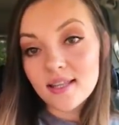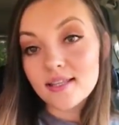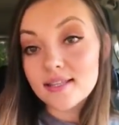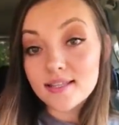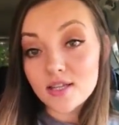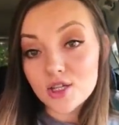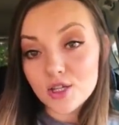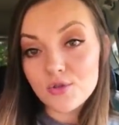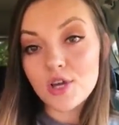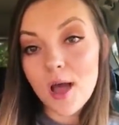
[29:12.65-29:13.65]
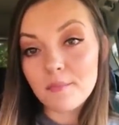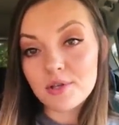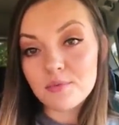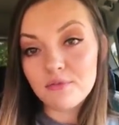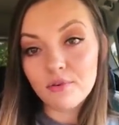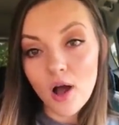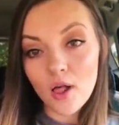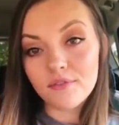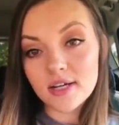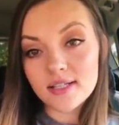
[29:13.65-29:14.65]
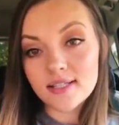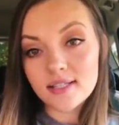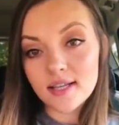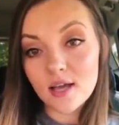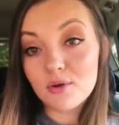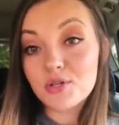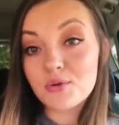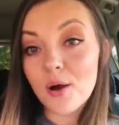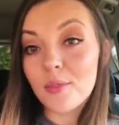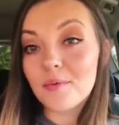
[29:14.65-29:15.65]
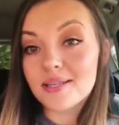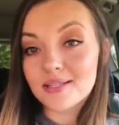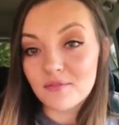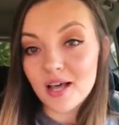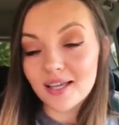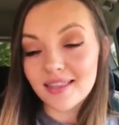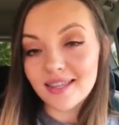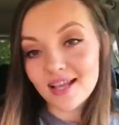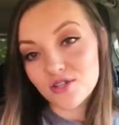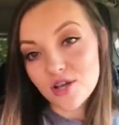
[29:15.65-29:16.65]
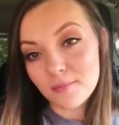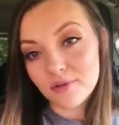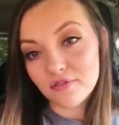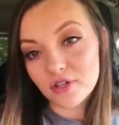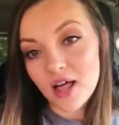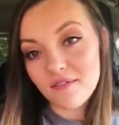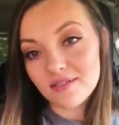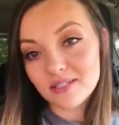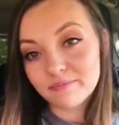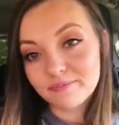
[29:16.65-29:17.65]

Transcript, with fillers: This is such a huge accomplishment for all of us, and I wish you all the best of luck in the next chapter of your lives.